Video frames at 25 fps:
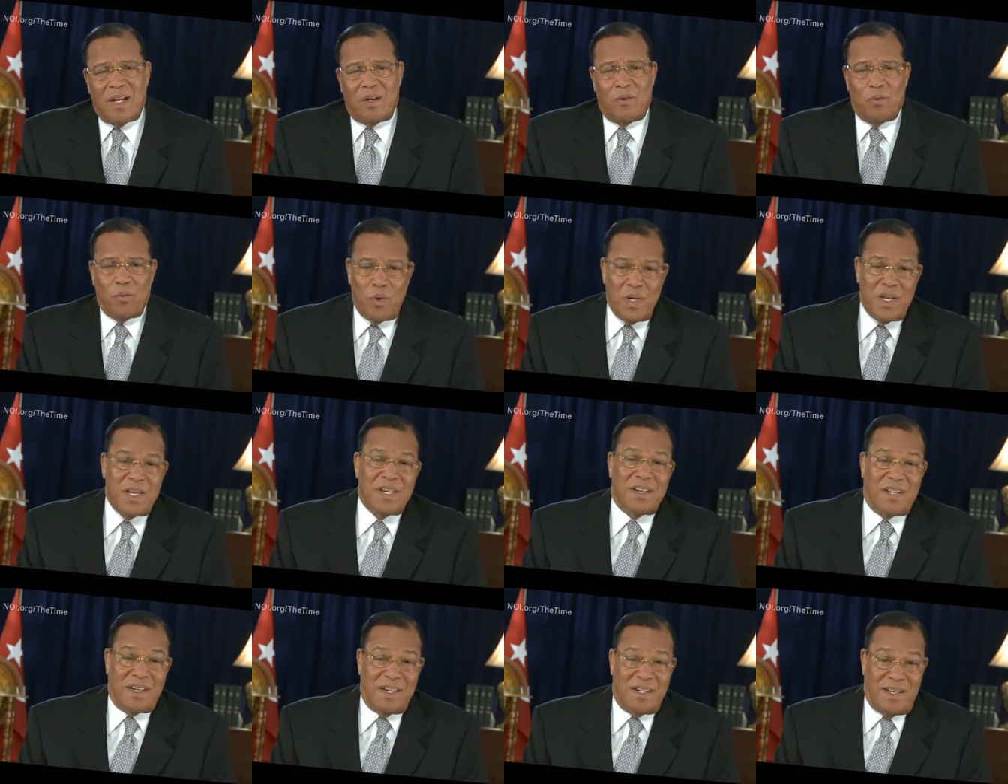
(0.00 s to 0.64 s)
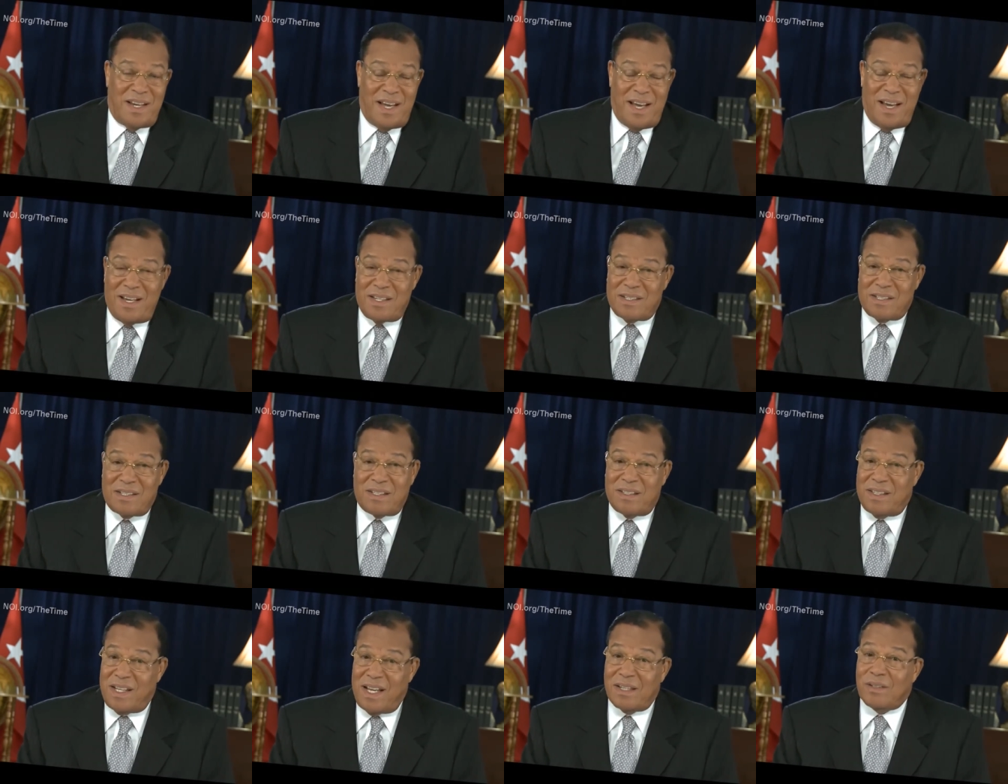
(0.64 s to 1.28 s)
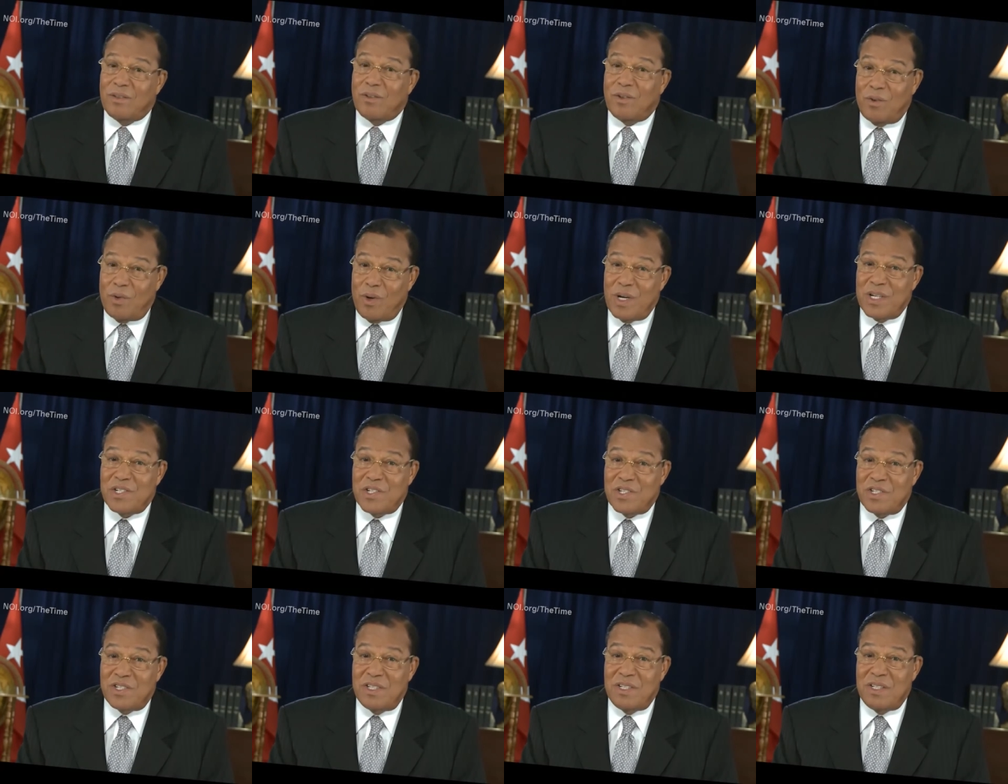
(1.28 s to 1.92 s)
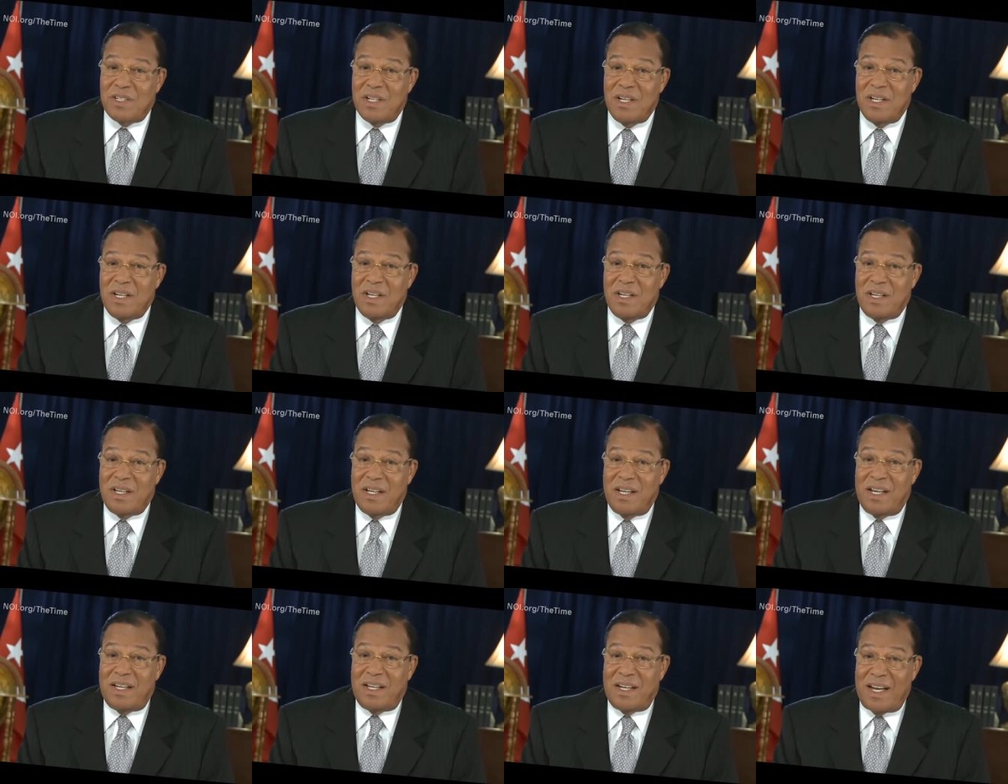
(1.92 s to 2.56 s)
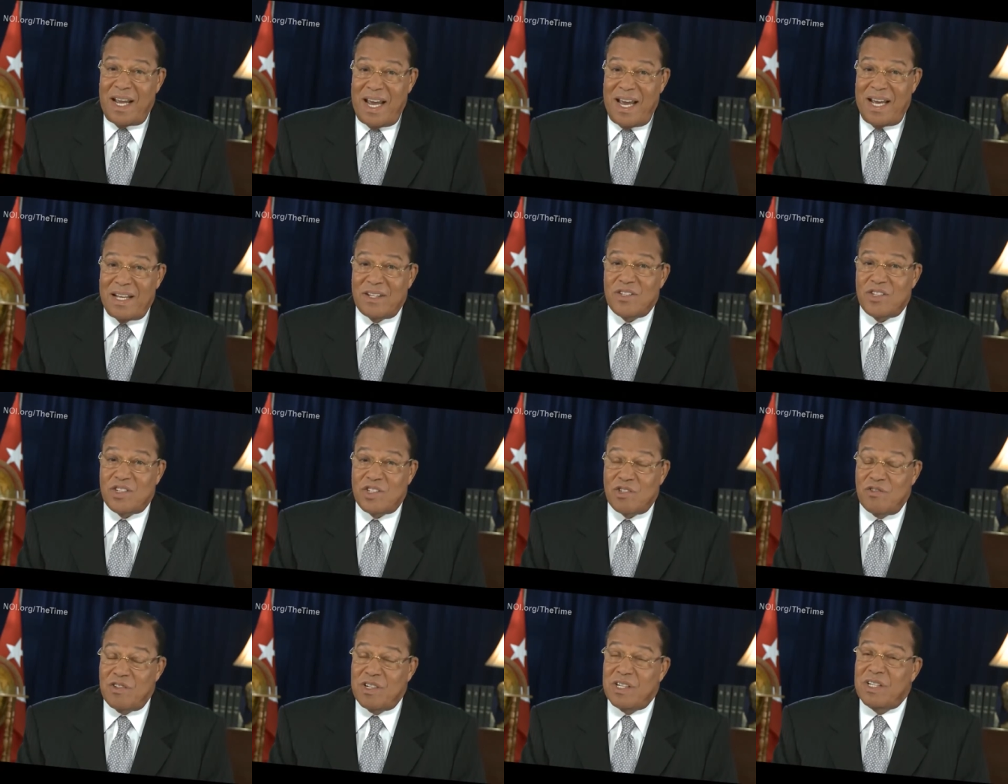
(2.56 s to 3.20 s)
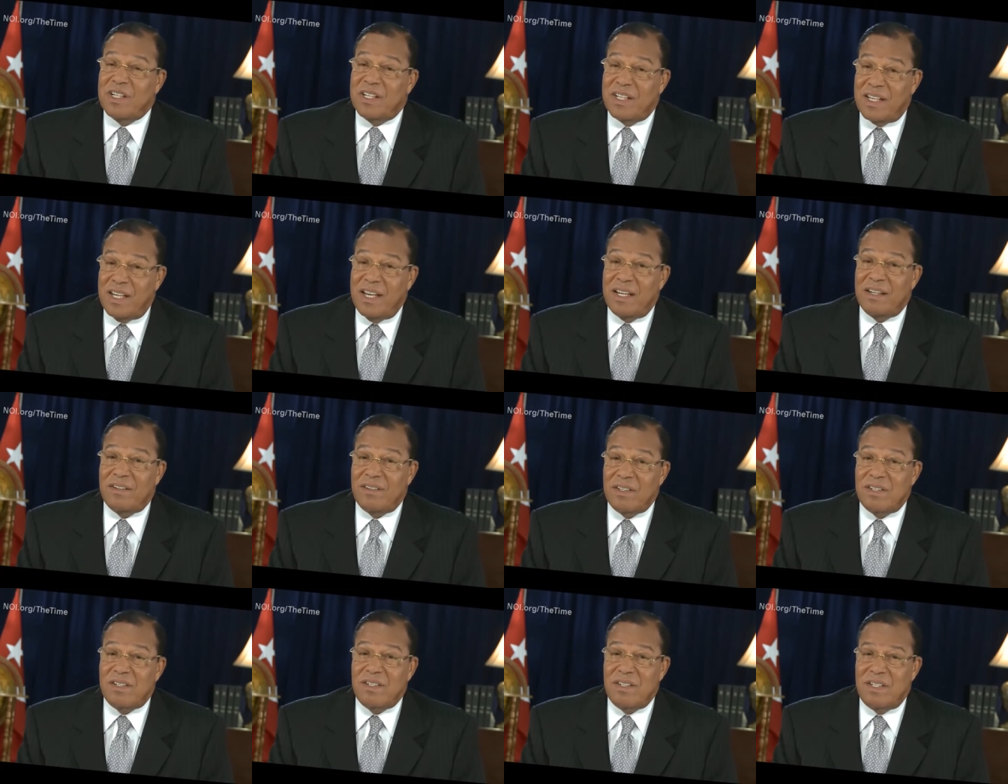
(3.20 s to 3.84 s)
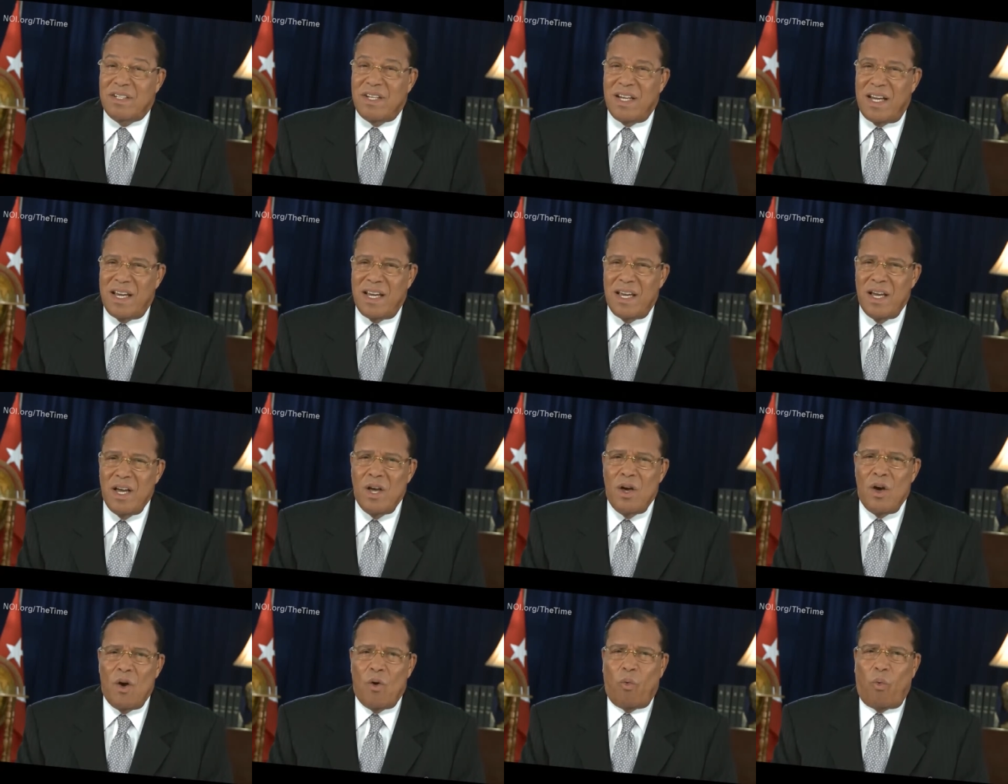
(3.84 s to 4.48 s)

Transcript: And we can ask that question and answer it again today.